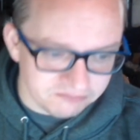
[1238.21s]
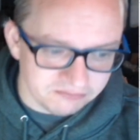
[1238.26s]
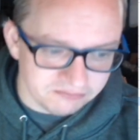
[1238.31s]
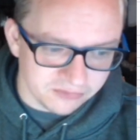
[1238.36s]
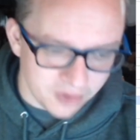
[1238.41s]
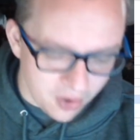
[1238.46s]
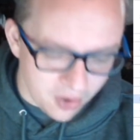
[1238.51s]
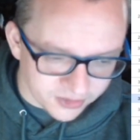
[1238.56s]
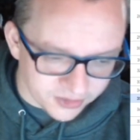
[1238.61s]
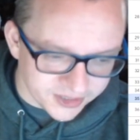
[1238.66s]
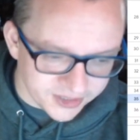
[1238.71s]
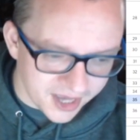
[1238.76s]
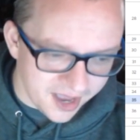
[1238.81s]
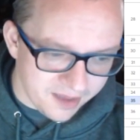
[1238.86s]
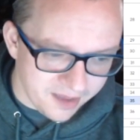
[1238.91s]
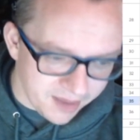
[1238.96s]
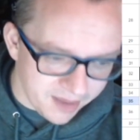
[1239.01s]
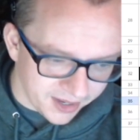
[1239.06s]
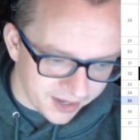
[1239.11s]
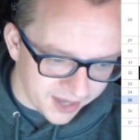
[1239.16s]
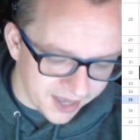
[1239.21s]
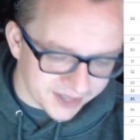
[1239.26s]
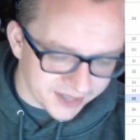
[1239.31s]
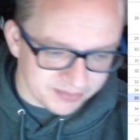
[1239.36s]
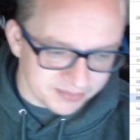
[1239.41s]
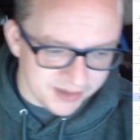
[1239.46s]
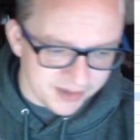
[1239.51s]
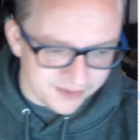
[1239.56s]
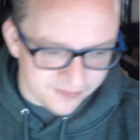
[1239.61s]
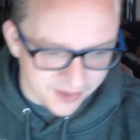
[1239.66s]
longtime Mega
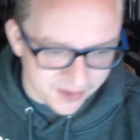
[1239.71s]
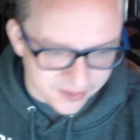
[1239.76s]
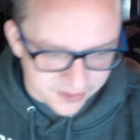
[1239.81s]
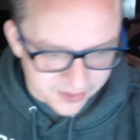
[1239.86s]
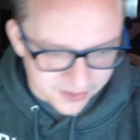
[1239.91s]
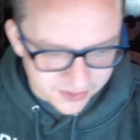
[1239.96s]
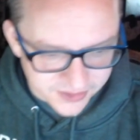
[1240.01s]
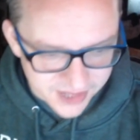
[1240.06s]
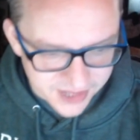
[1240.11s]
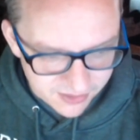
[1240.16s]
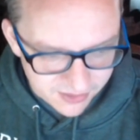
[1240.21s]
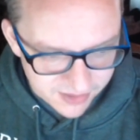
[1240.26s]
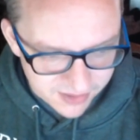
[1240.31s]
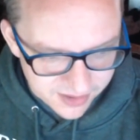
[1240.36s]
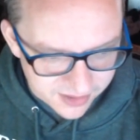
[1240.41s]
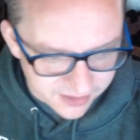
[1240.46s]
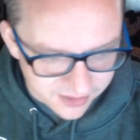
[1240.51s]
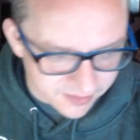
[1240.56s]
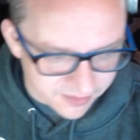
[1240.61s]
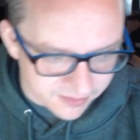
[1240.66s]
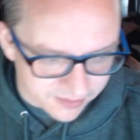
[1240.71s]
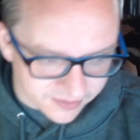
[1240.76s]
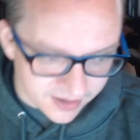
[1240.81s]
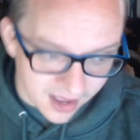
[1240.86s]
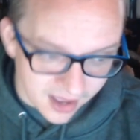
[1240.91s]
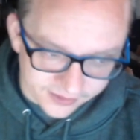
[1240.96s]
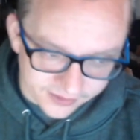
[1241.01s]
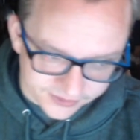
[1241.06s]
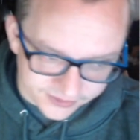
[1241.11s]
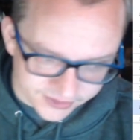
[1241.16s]
XP vendor, Terry
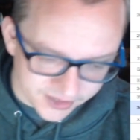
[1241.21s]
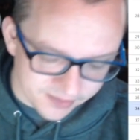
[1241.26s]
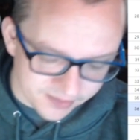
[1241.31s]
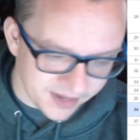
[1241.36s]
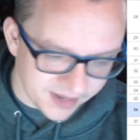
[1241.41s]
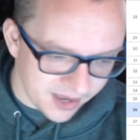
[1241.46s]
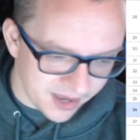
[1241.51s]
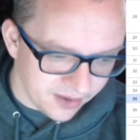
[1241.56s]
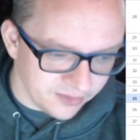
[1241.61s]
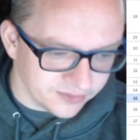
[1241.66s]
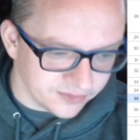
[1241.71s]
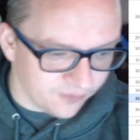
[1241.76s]
Alsop now,